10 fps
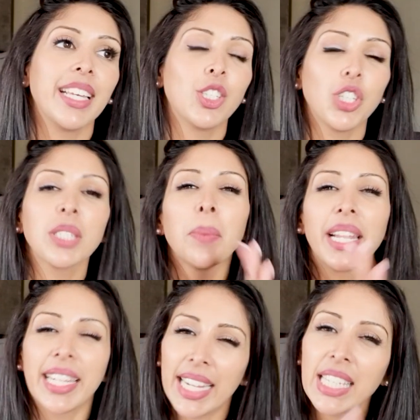It's just my
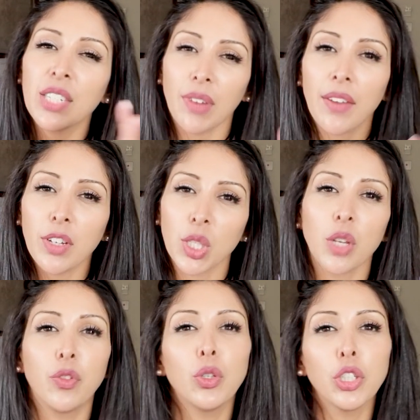least favorite. So
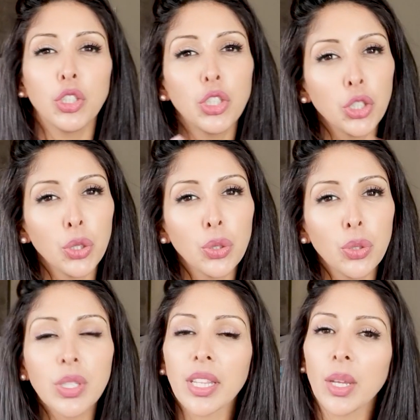if you can
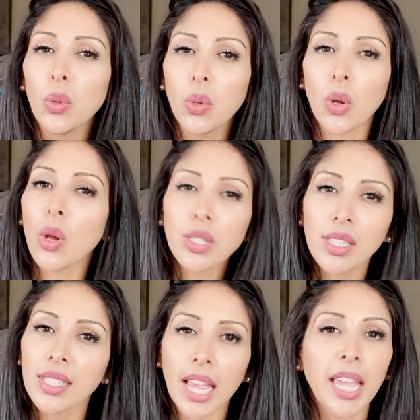choose and they all cost
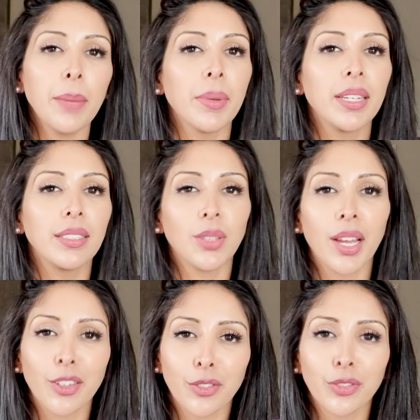the same and you
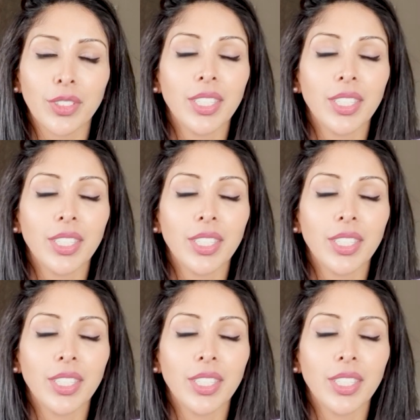have